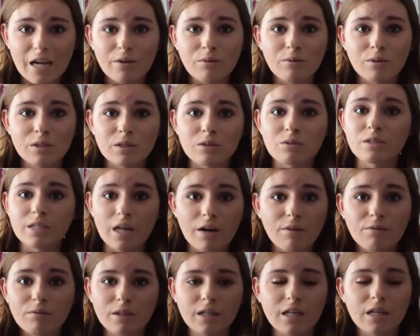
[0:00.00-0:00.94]
It was
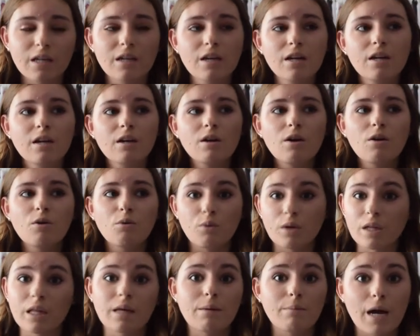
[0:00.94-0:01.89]
definitely
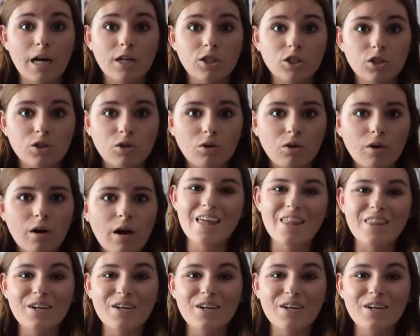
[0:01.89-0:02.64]
really magical.